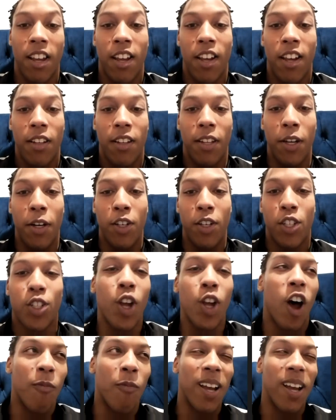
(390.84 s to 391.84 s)
than
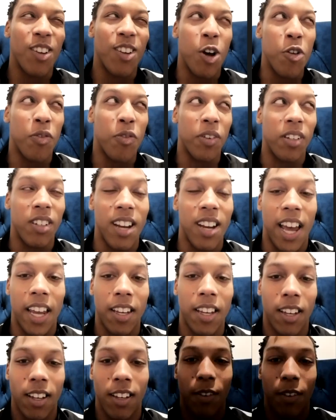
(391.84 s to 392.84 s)
starve myself and like
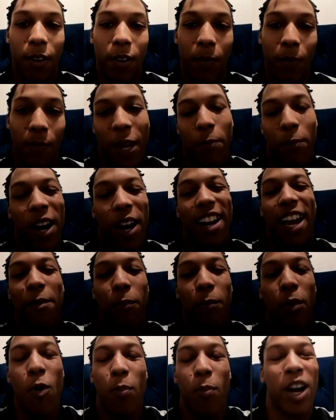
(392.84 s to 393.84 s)

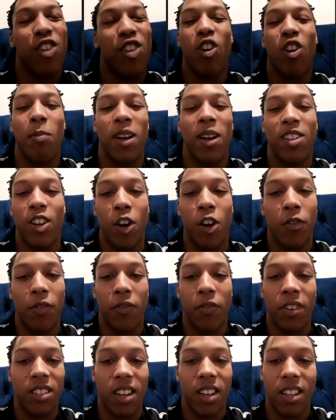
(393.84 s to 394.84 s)
put pressure on myself and
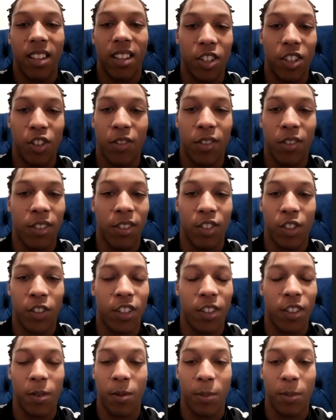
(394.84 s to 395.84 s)
things like that
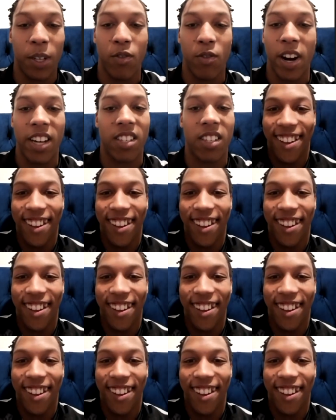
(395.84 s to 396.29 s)
just to be racing.